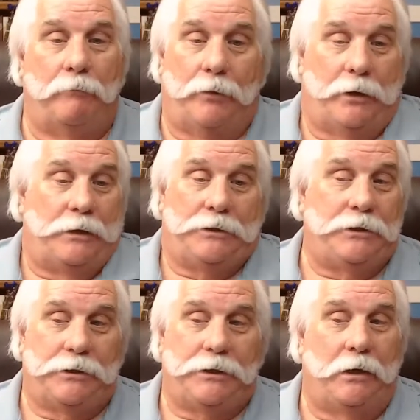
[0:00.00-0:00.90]
But he's
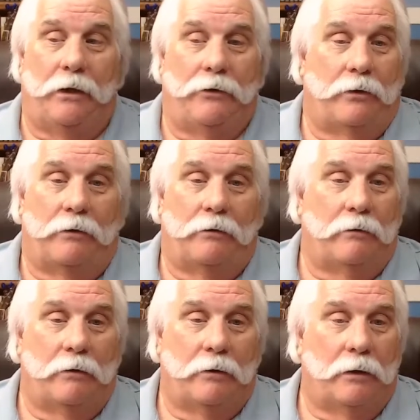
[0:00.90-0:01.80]
just another
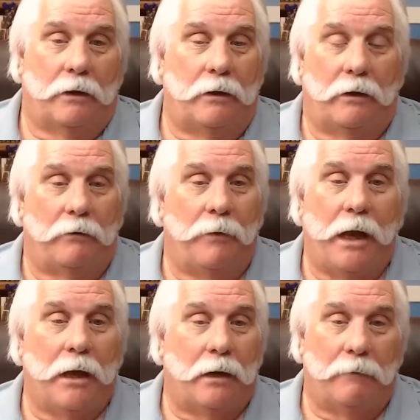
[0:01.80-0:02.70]

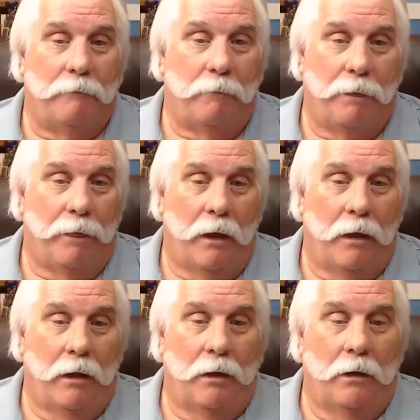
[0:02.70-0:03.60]
man
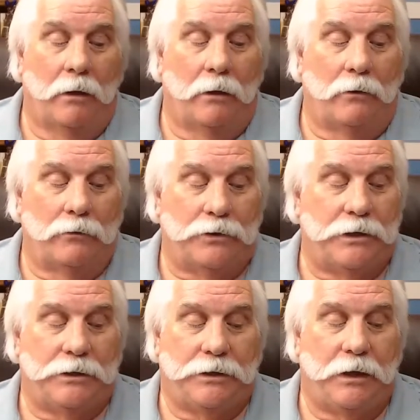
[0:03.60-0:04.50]
who
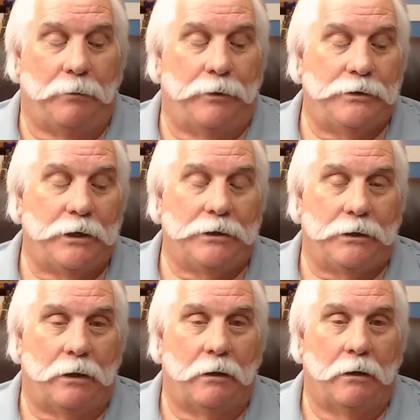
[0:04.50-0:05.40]
sits in a
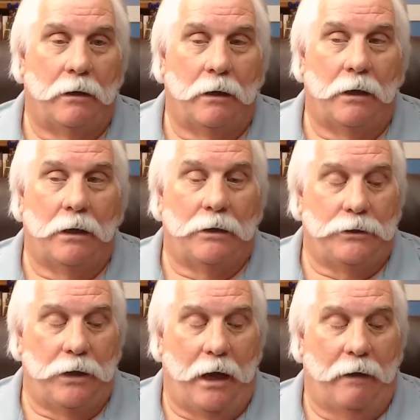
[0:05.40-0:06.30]
position
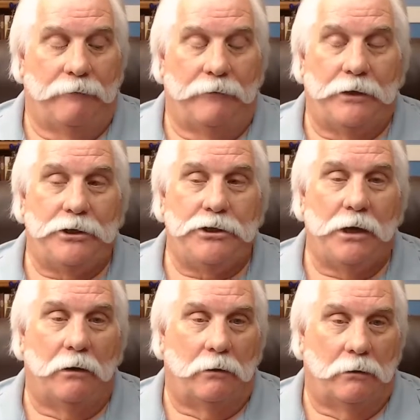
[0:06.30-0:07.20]
to have to
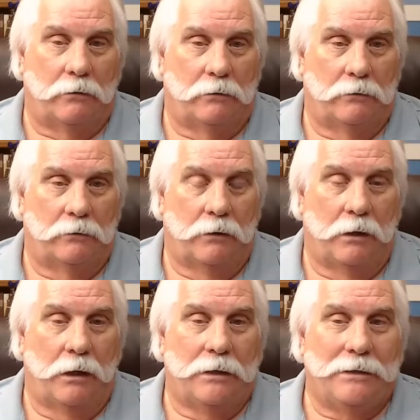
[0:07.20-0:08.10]
juggle,
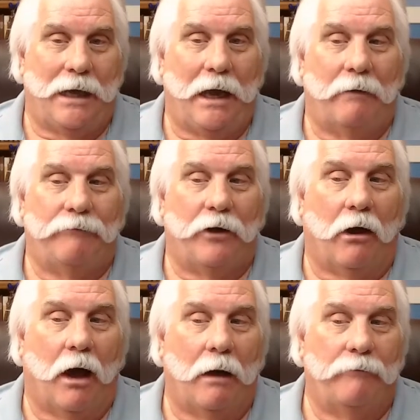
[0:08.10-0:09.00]
to have to
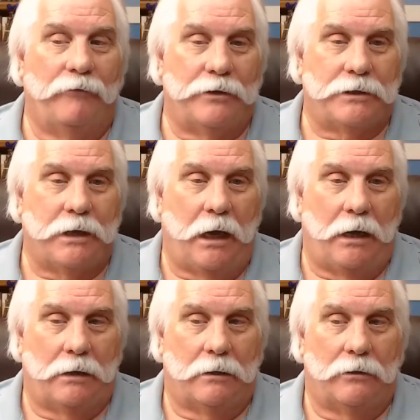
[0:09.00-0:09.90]

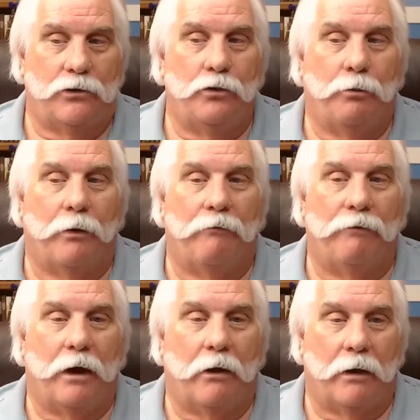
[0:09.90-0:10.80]
obfuscate, to
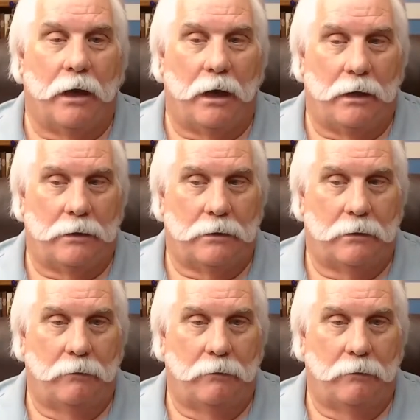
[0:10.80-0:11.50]
prevaricate.